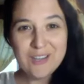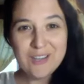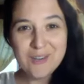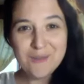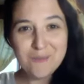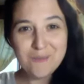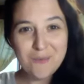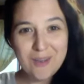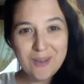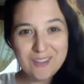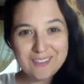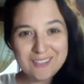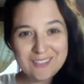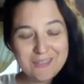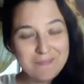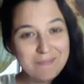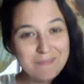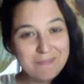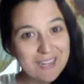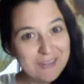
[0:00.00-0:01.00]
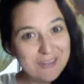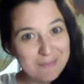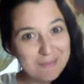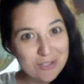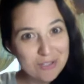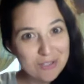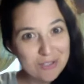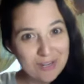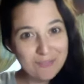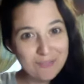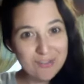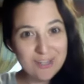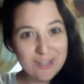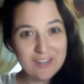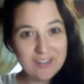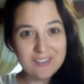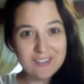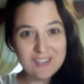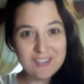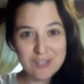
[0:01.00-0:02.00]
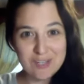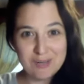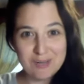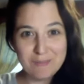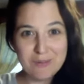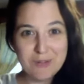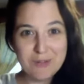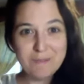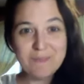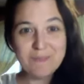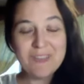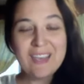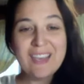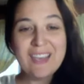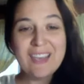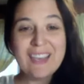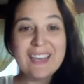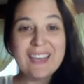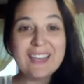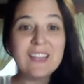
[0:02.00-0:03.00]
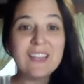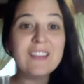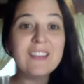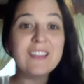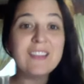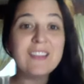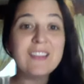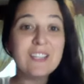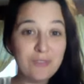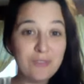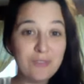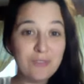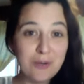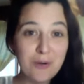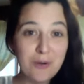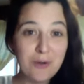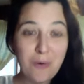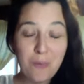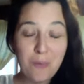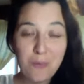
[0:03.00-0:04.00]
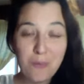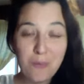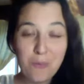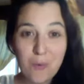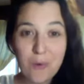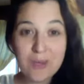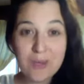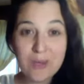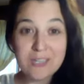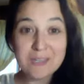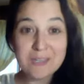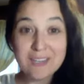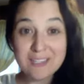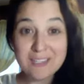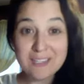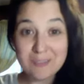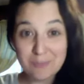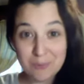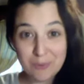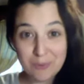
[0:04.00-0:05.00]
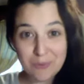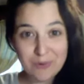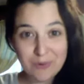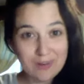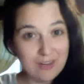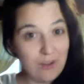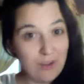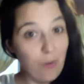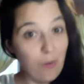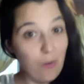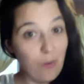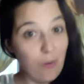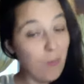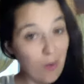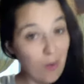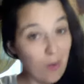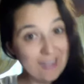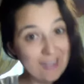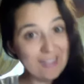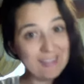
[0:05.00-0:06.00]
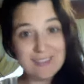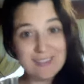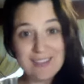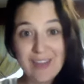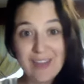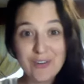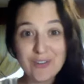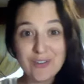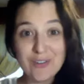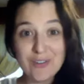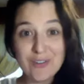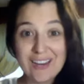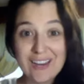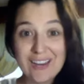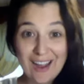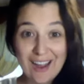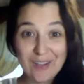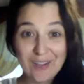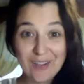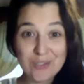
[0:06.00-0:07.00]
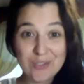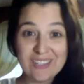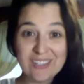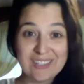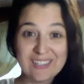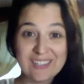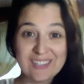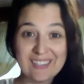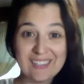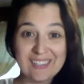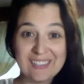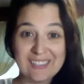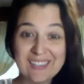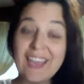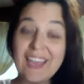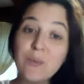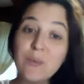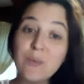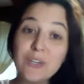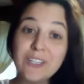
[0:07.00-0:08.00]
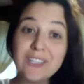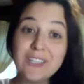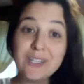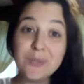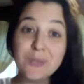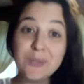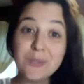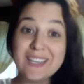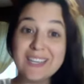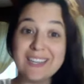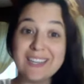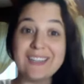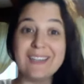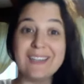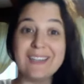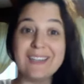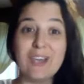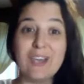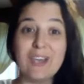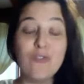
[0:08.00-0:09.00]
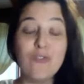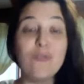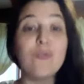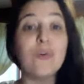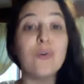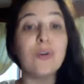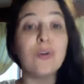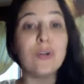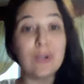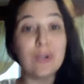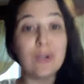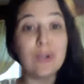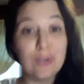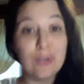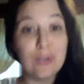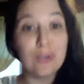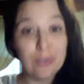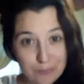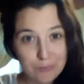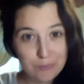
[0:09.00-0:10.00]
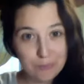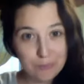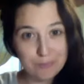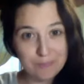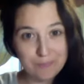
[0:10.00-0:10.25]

Welcome, my name is Jennifer Kalsa-Schimmel, and in this video, we're going to be exploring what is energetic allergy healing, and we're going to do a healing for gluten.